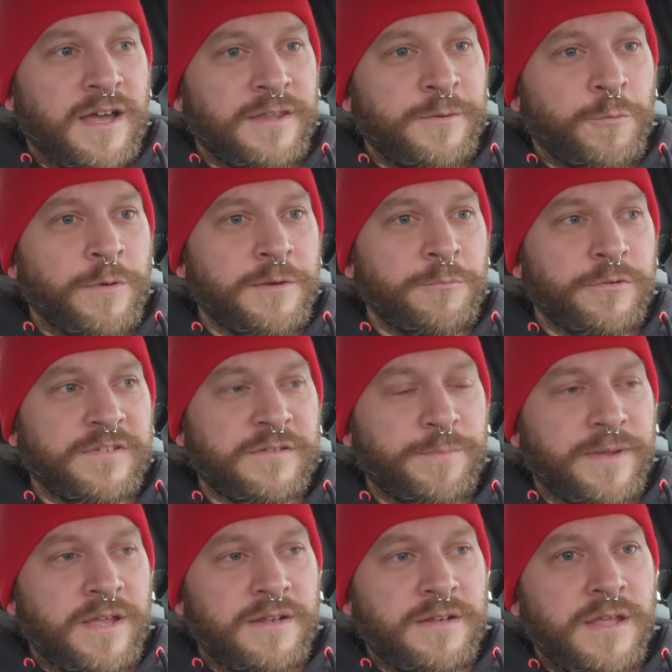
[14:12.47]
the wind will
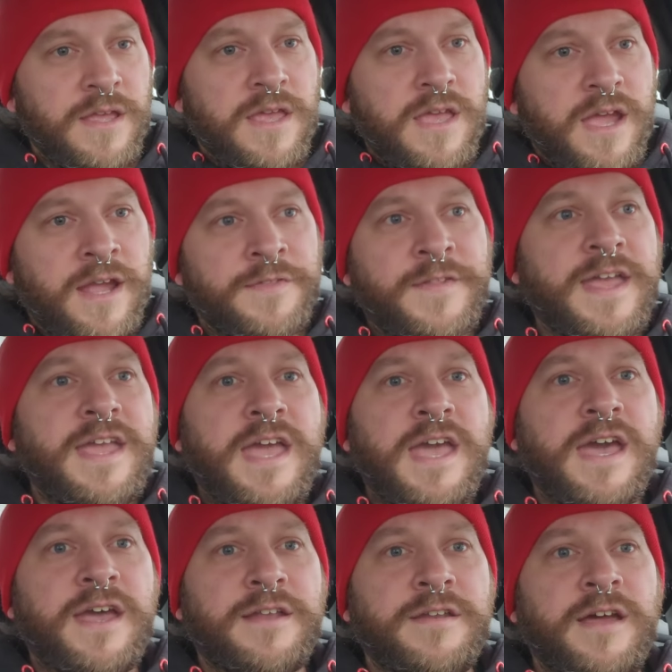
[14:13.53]
spin, and they
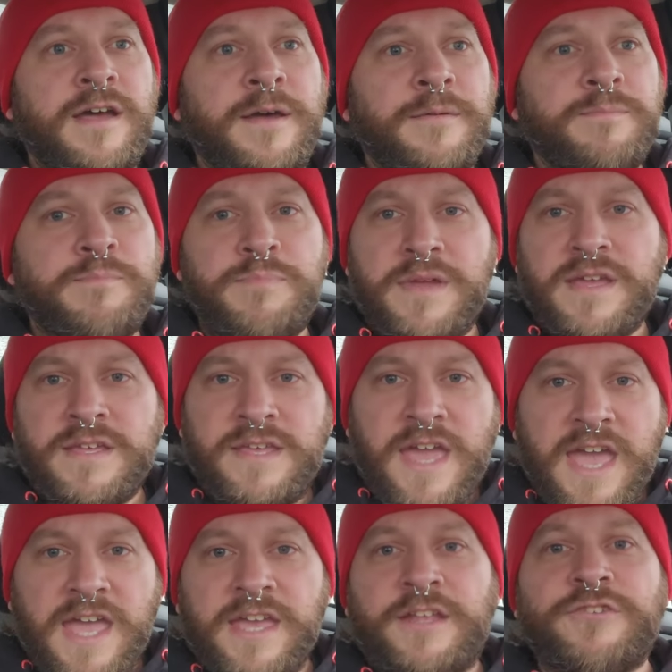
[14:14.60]
had a big
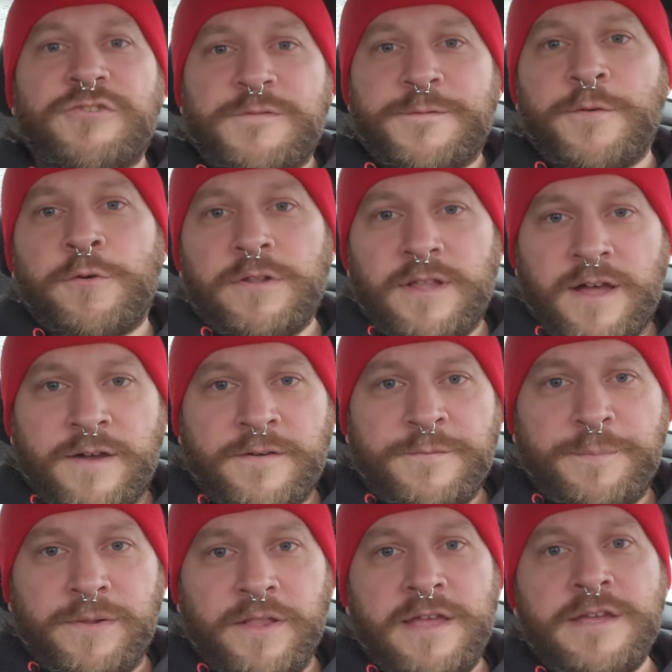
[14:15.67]
cage full of
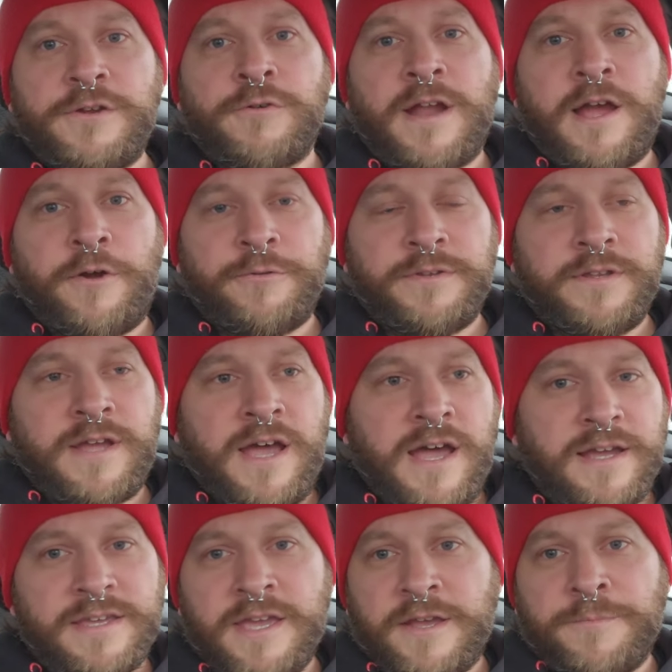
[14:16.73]
playground
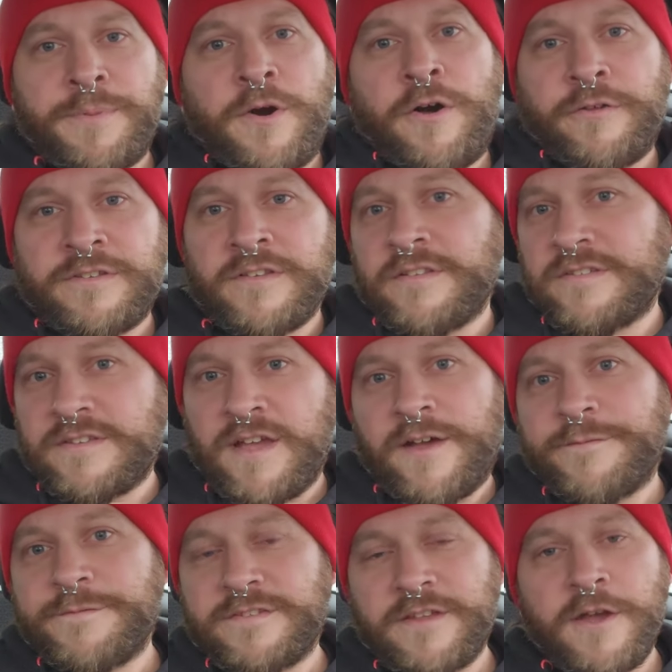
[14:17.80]
kickballs and
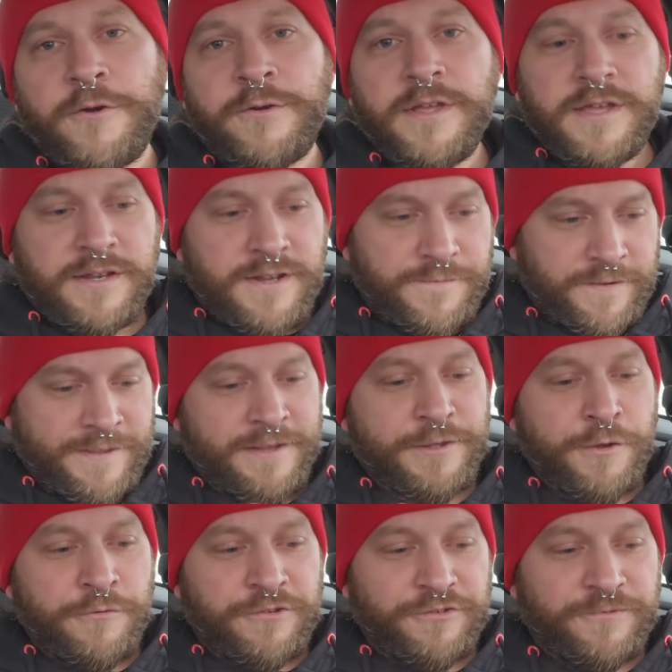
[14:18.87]
stuff. So, and even like
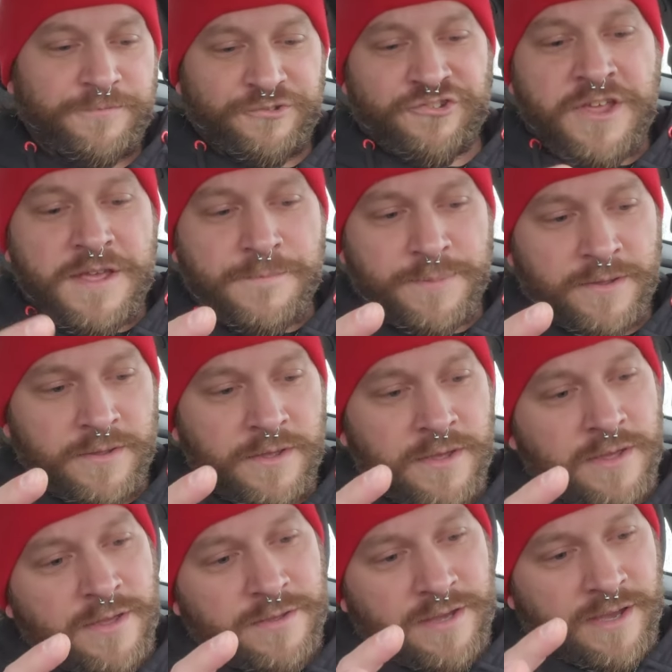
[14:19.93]
those cheap
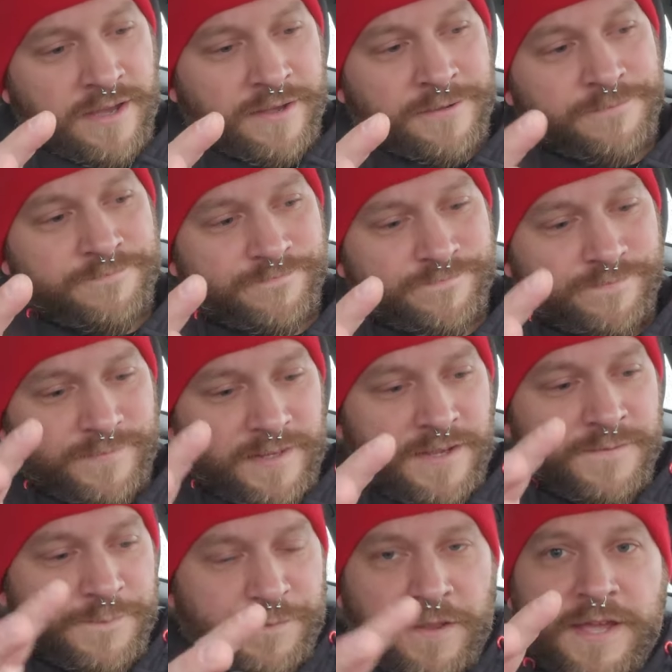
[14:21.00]

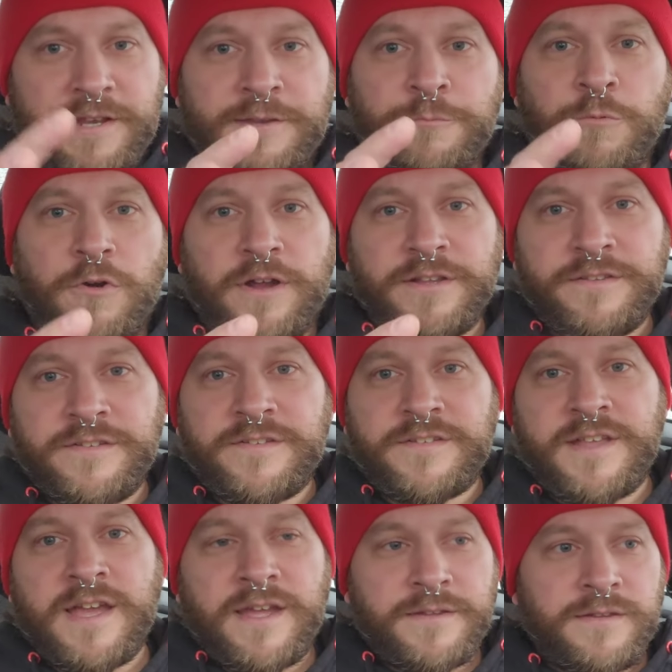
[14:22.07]
inflated ones
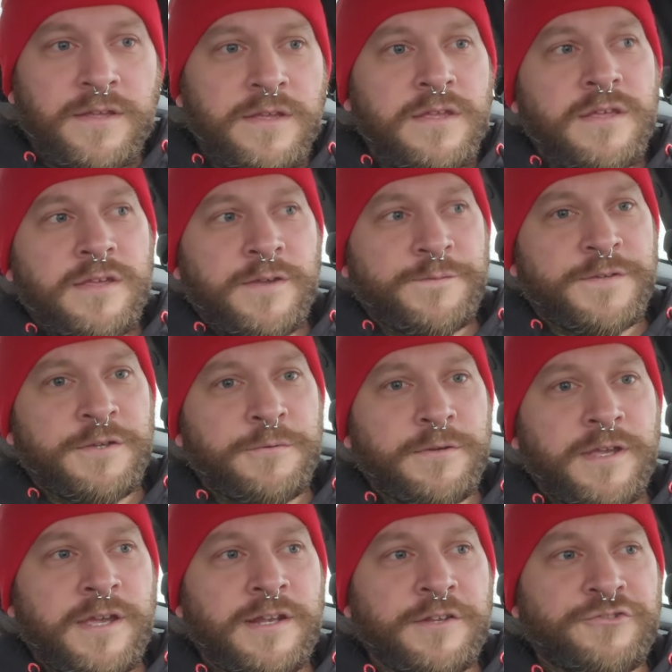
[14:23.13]
that if you
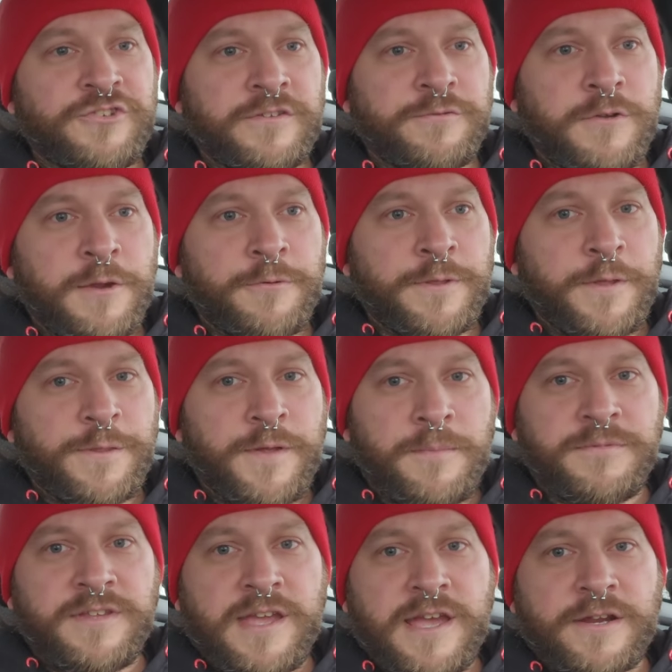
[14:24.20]
hit it just right with a
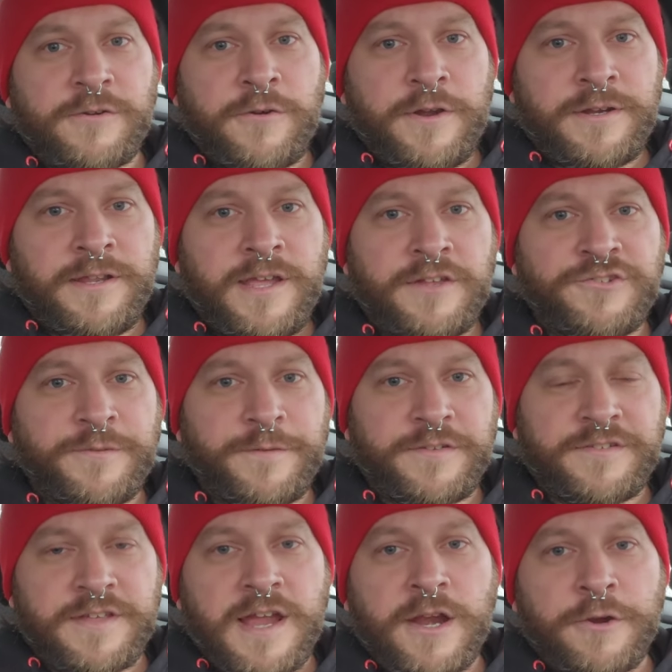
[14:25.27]
thumbtack or on the edge of a
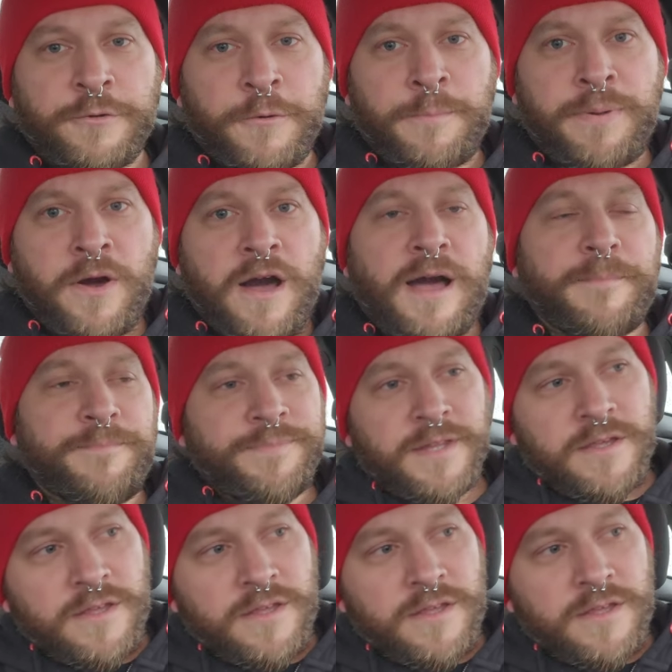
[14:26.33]
stair, it'll pop.